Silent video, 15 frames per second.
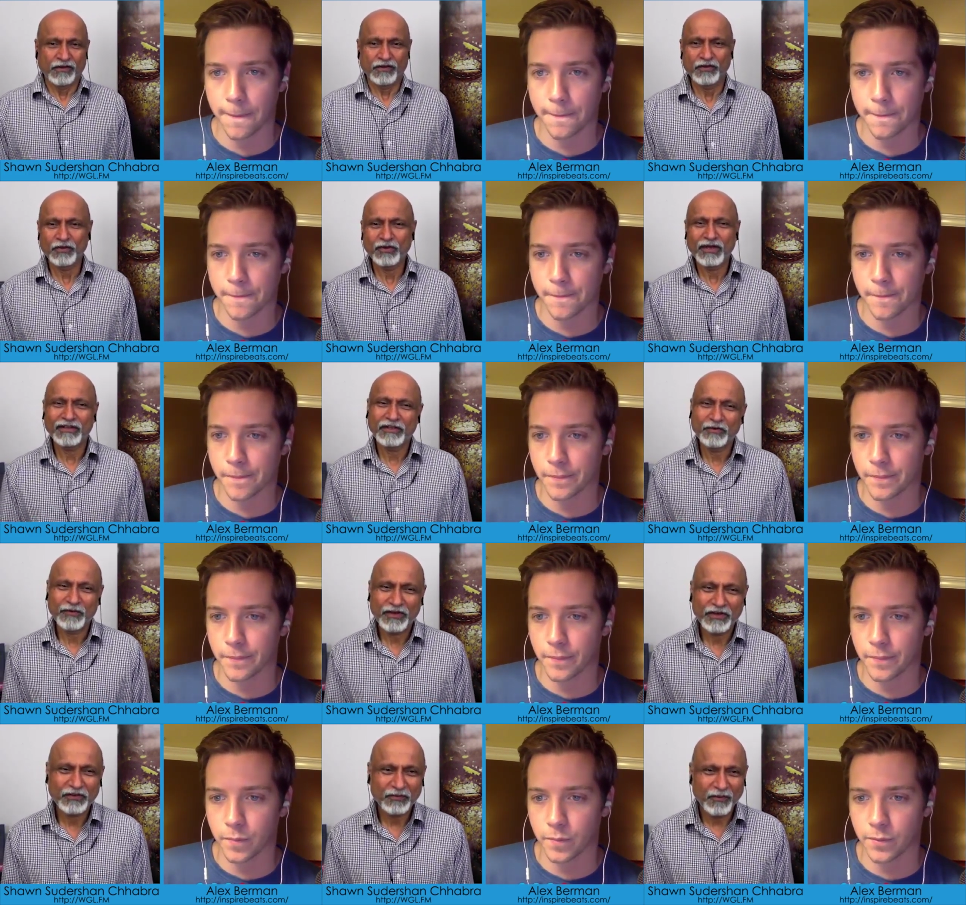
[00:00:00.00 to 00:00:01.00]
Speaker 1: You guys
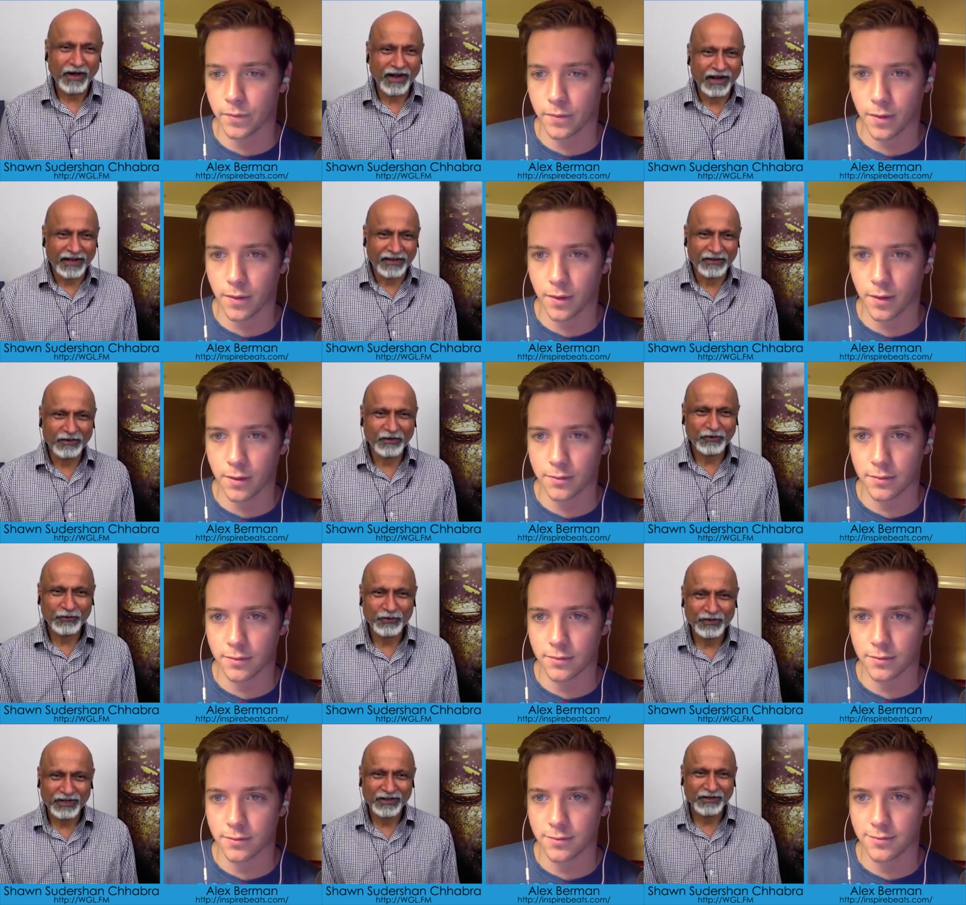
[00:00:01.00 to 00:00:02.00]
are very smart. You're
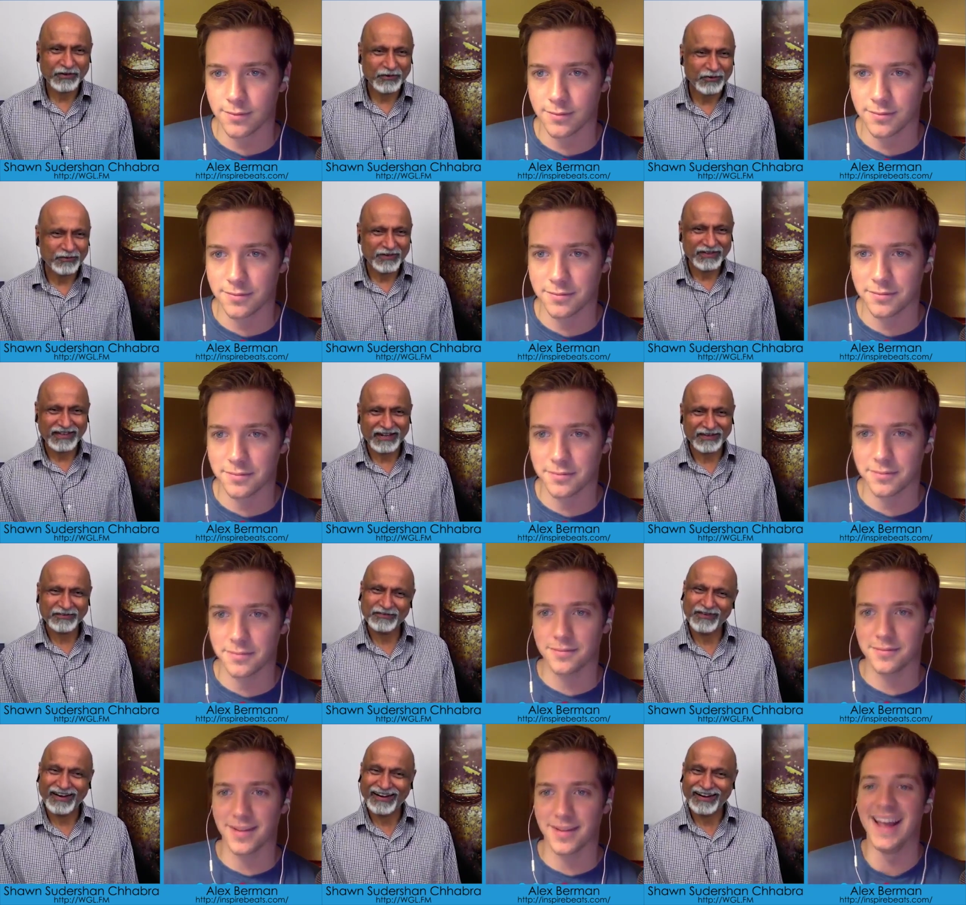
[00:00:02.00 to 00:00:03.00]
so young to be
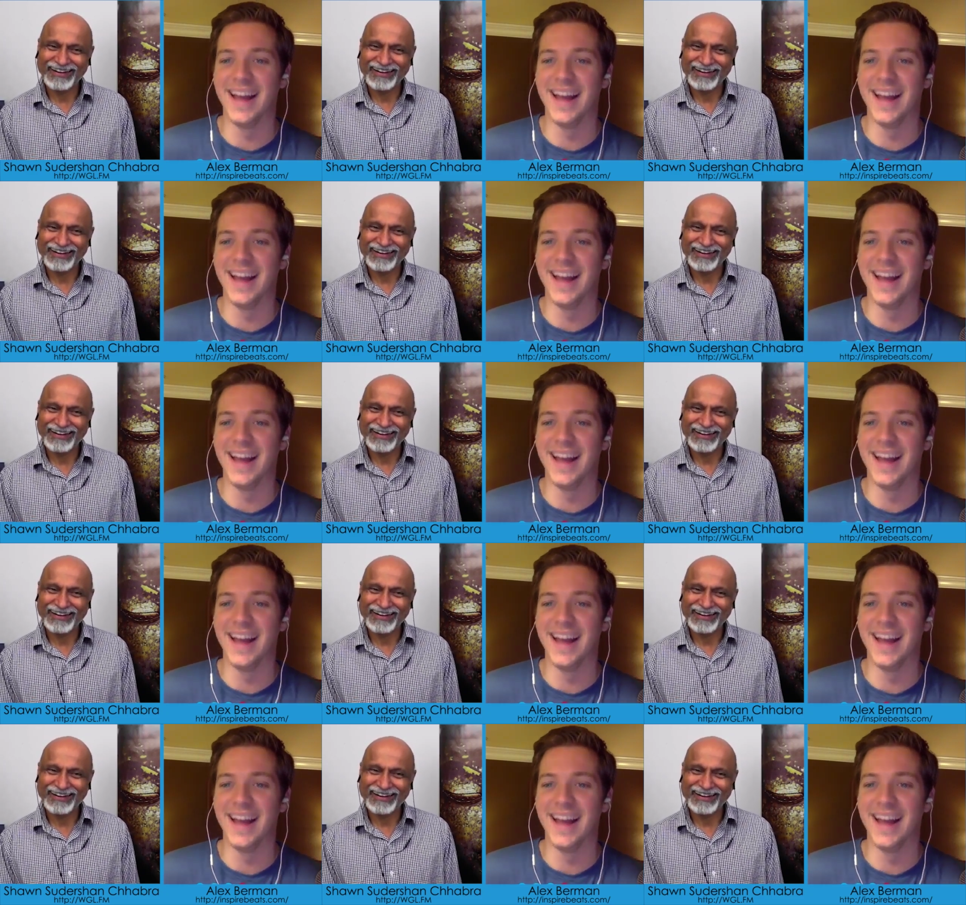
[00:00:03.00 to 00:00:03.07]
that smart.